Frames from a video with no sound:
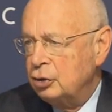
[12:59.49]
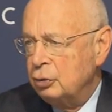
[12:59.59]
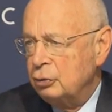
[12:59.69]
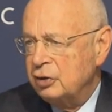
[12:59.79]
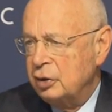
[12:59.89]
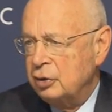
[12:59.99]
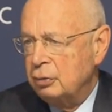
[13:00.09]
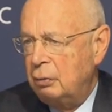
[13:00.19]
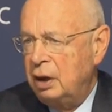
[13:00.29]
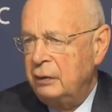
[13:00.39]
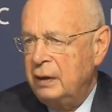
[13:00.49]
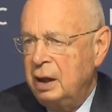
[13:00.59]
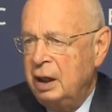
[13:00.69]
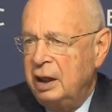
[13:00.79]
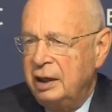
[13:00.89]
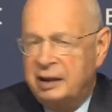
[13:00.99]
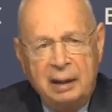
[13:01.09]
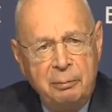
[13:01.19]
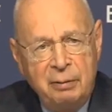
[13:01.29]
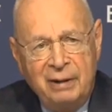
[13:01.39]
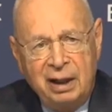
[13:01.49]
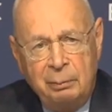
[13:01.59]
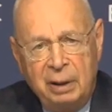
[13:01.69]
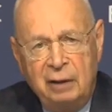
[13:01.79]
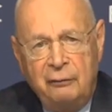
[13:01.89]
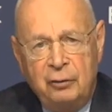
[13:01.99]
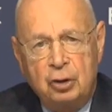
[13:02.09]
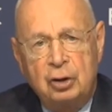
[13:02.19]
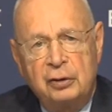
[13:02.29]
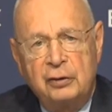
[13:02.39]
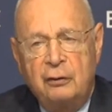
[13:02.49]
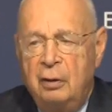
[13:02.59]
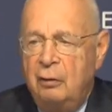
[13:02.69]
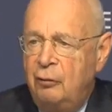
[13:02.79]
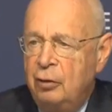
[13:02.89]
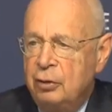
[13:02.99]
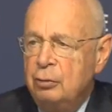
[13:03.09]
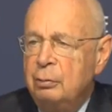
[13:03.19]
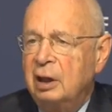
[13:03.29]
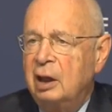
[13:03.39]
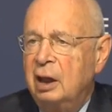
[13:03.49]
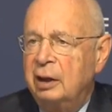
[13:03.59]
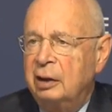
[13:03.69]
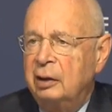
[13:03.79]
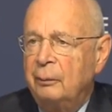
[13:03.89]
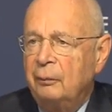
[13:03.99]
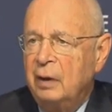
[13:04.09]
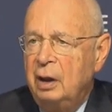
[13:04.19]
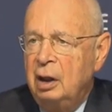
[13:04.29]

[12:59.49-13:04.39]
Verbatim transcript: The, the rich would, uh, well, well, I'll put it this way.